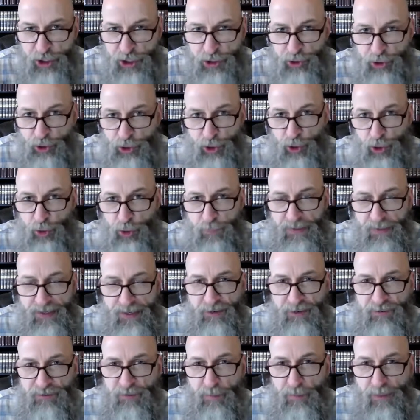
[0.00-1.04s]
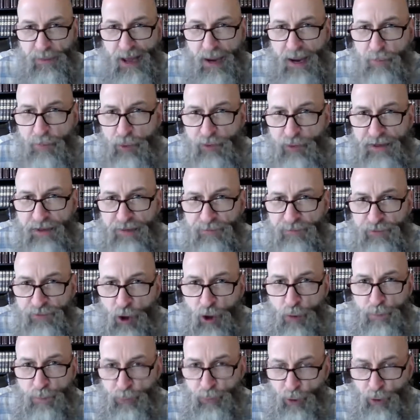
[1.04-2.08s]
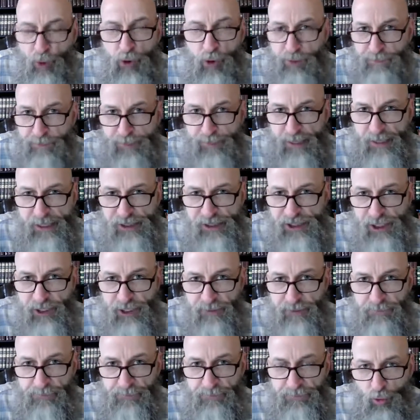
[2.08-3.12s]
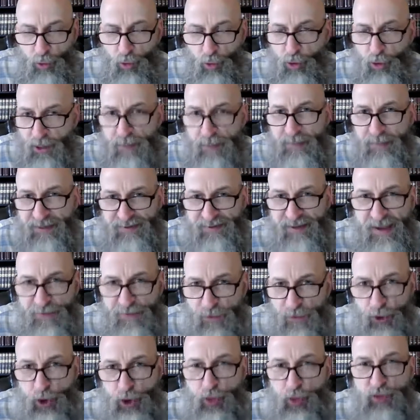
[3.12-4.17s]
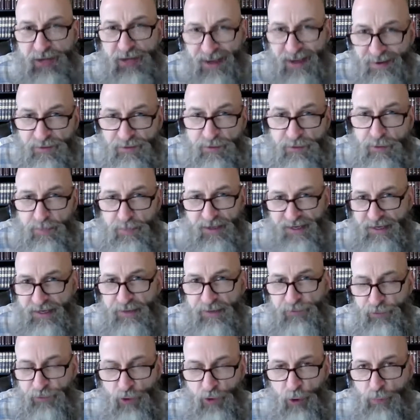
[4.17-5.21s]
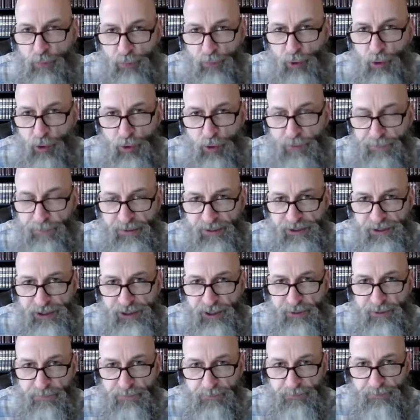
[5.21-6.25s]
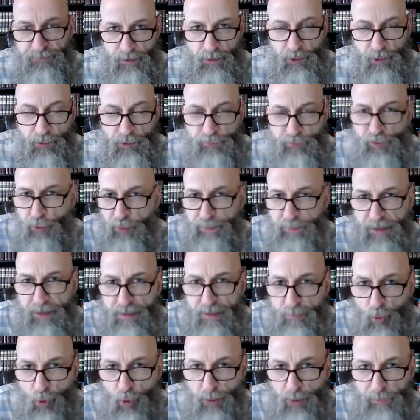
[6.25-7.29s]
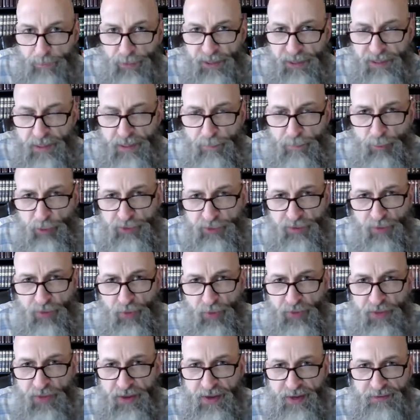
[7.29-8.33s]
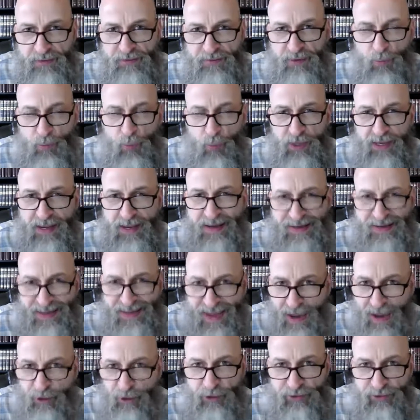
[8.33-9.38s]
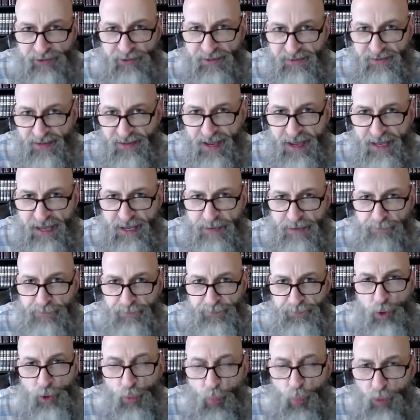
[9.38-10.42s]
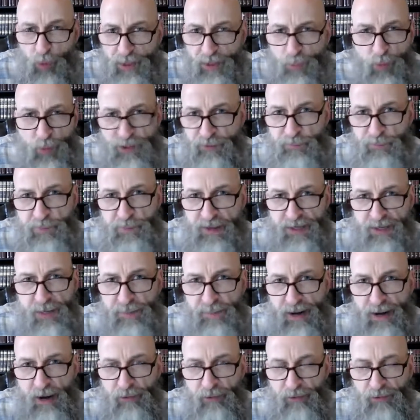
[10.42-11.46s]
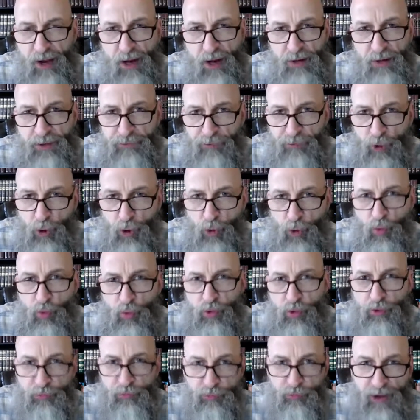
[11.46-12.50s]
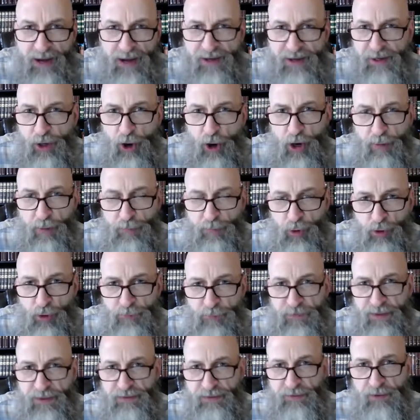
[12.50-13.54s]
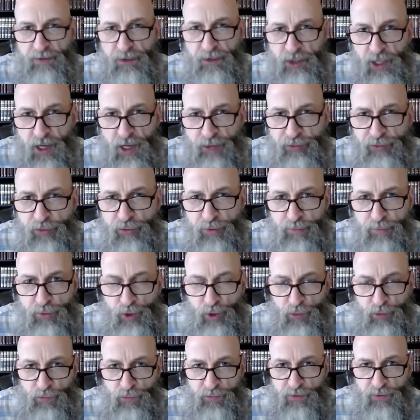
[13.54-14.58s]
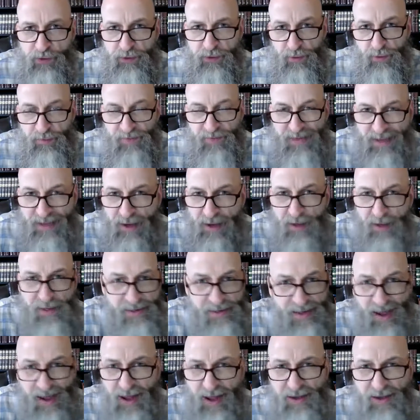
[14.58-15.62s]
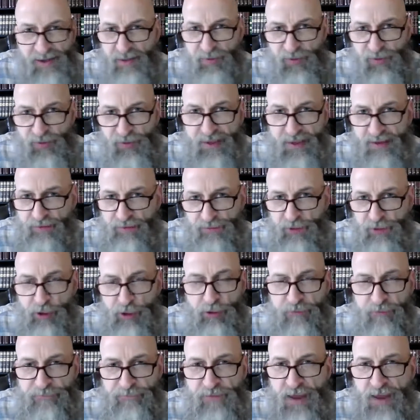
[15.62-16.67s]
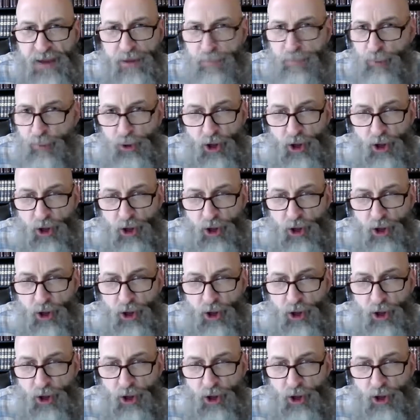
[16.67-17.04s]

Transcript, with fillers: do because the Bible gives no prohibition, or let me say the New Testament gives no prohibition. So, to be more applicable to the things that we encounter today, when we speak about rock and roll, rated R movies, country music, the ungodly things that are available on